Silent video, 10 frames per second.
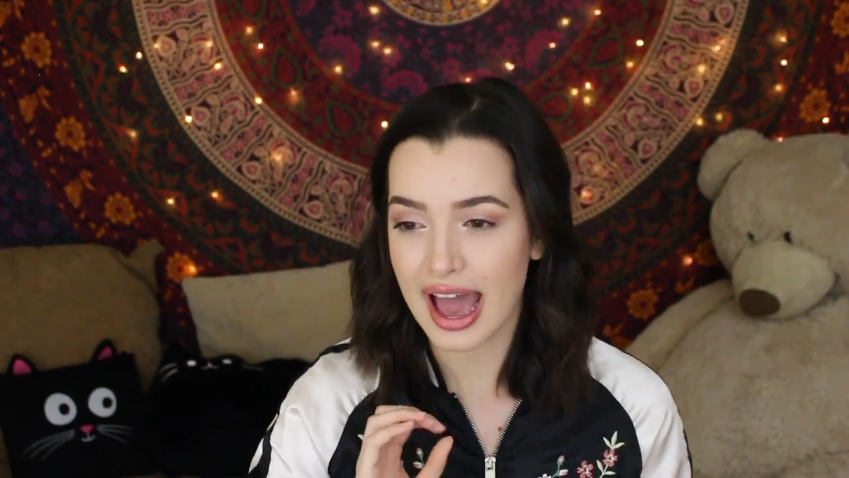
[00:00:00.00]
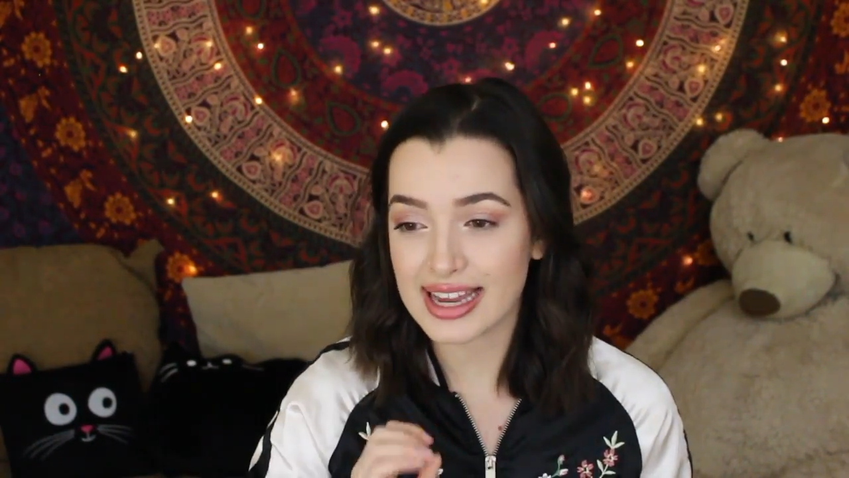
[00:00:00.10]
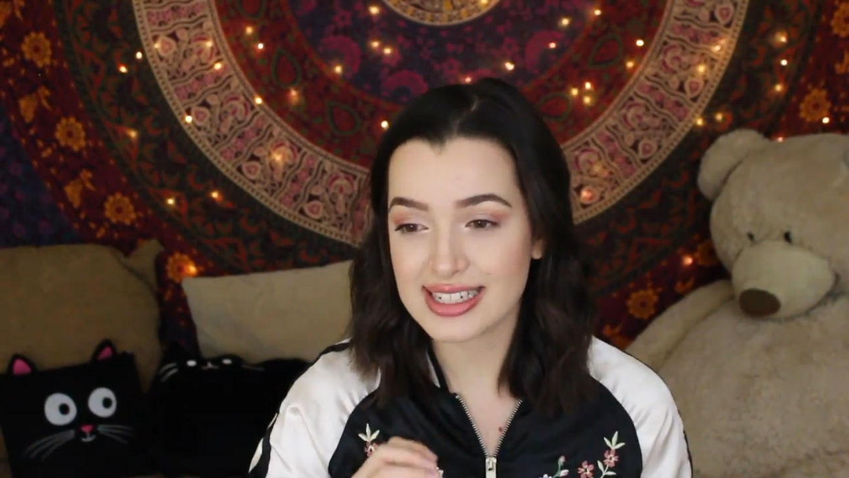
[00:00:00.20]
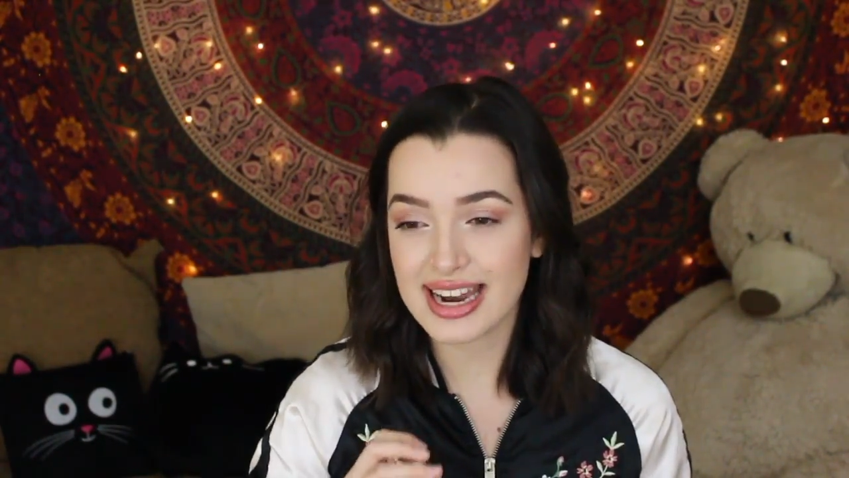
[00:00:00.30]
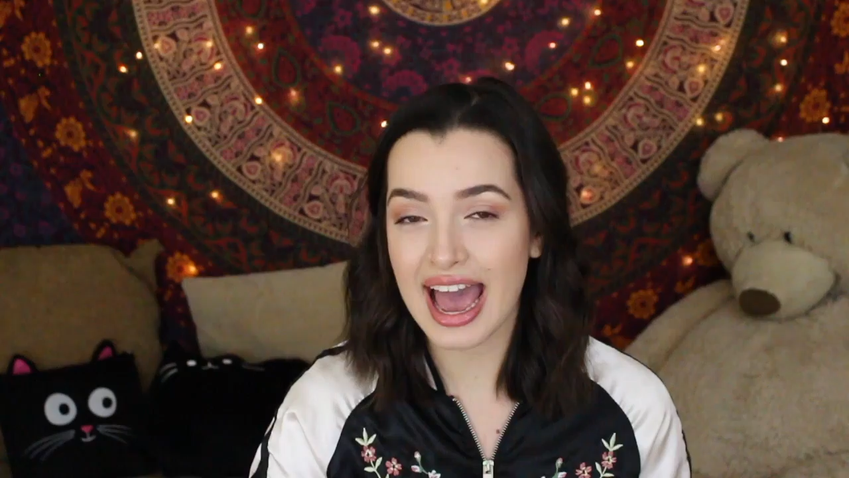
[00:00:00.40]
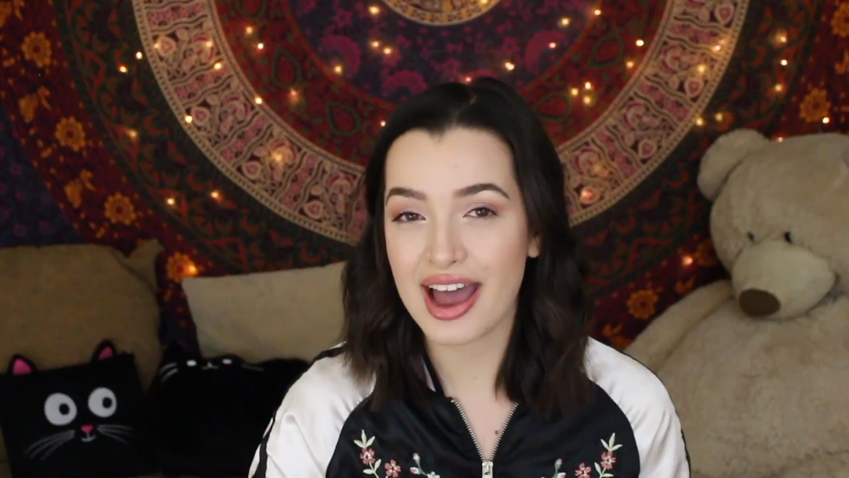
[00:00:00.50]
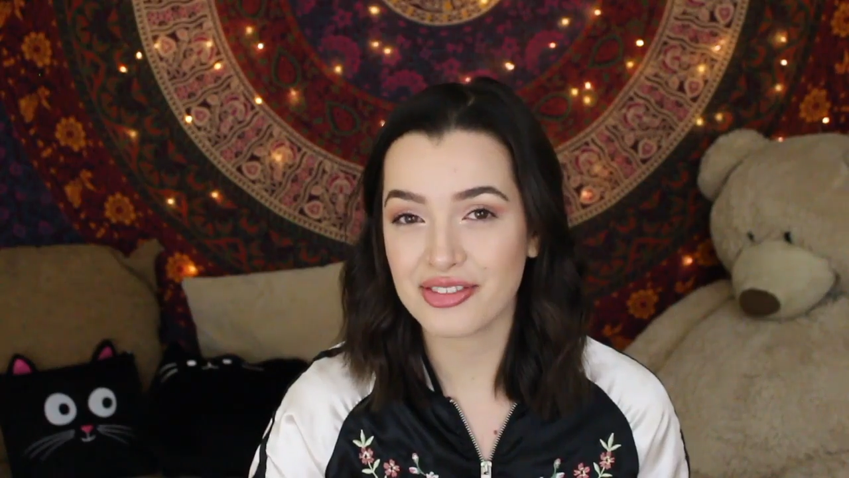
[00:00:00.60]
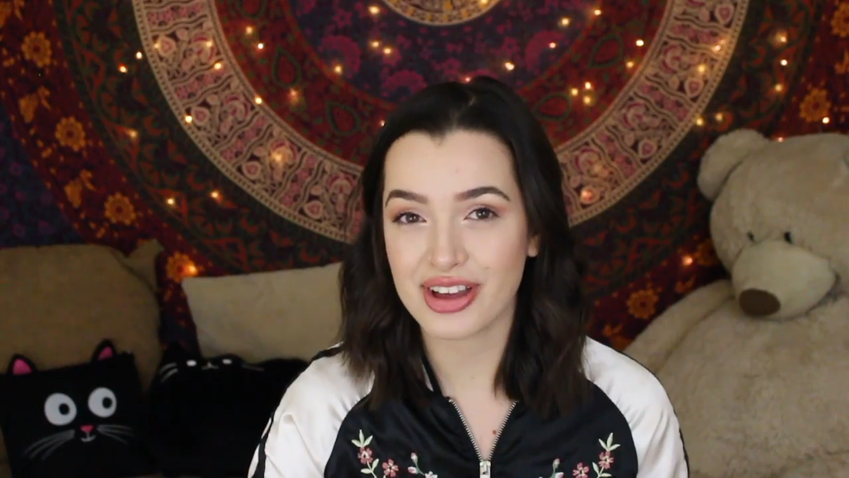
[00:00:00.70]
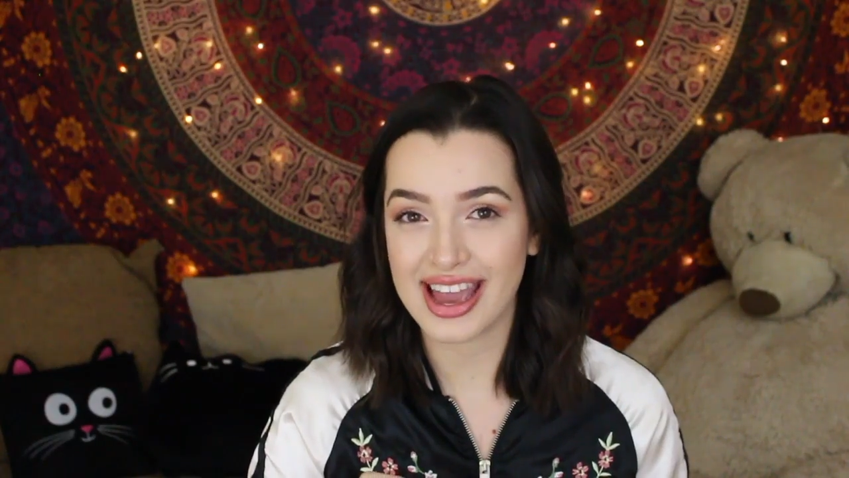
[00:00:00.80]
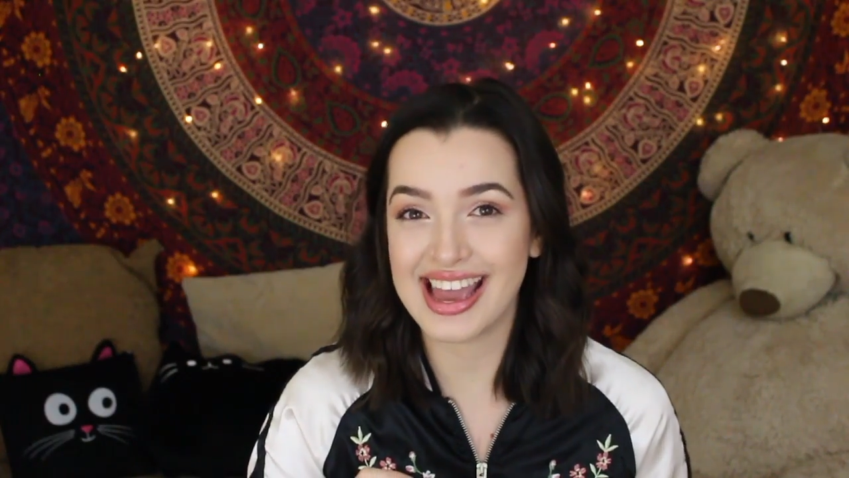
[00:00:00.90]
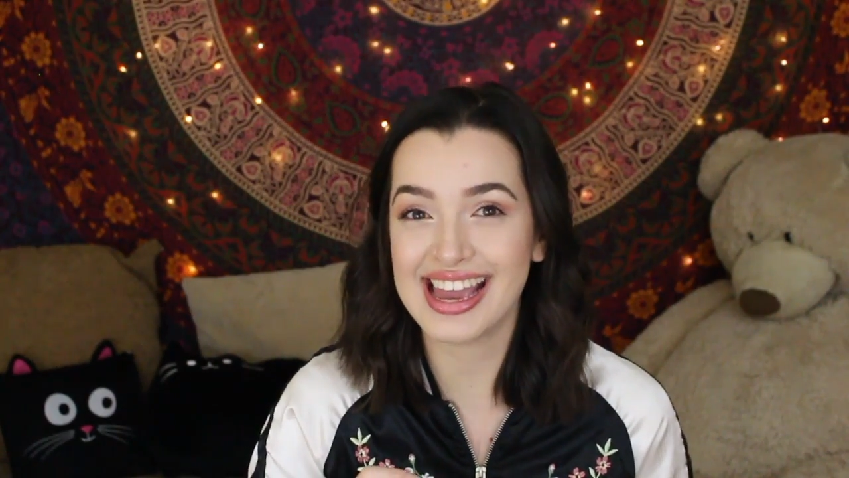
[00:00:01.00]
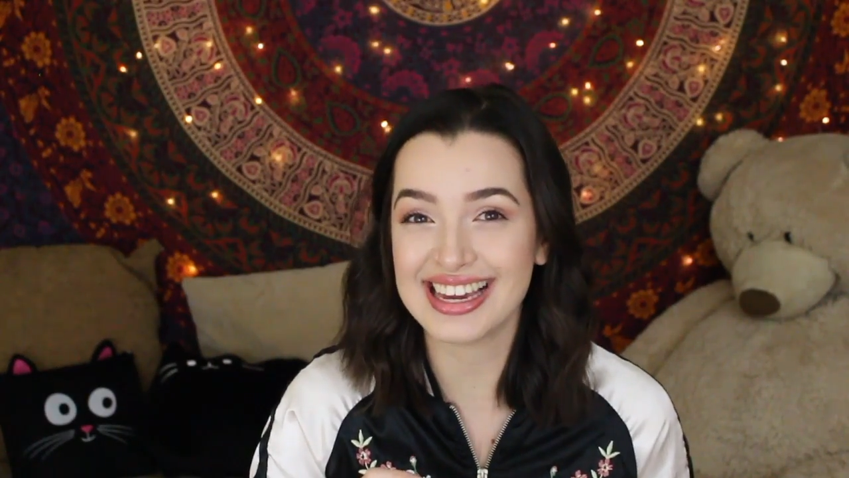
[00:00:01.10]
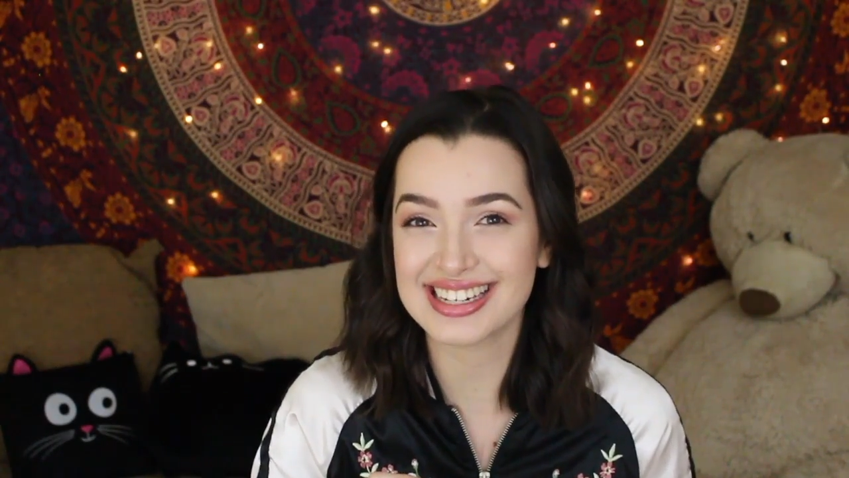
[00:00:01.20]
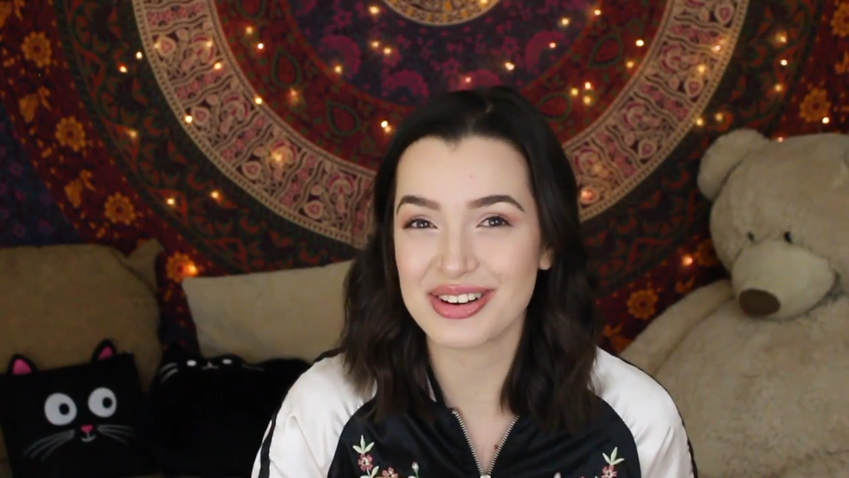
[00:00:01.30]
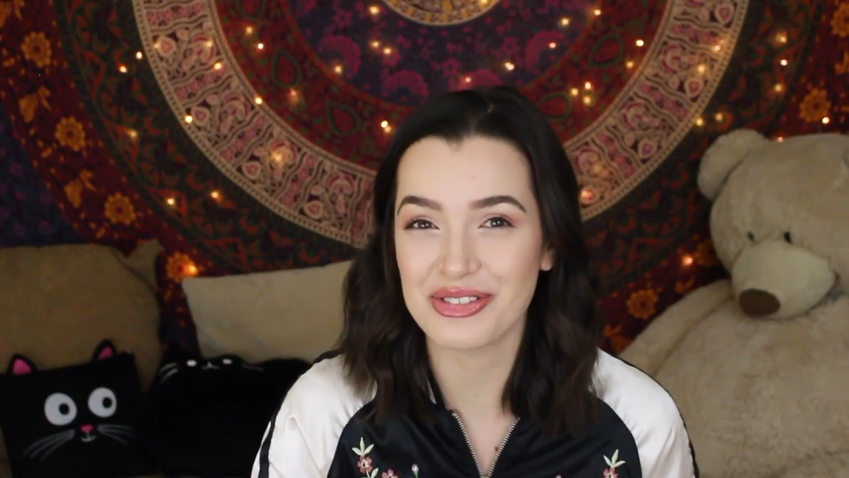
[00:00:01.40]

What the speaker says: I did have a